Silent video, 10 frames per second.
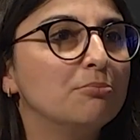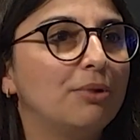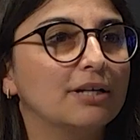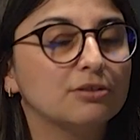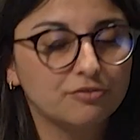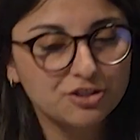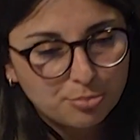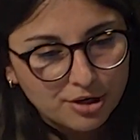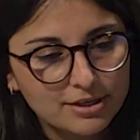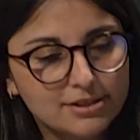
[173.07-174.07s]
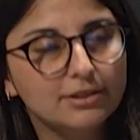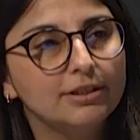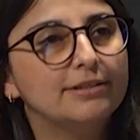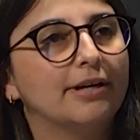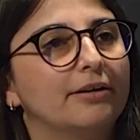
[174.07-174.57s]
impact of it
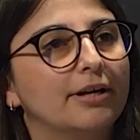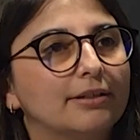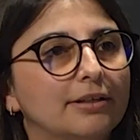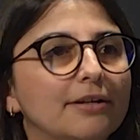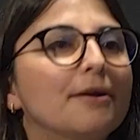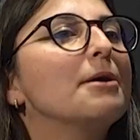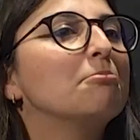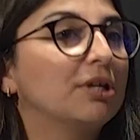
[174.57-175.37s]
personally, directly,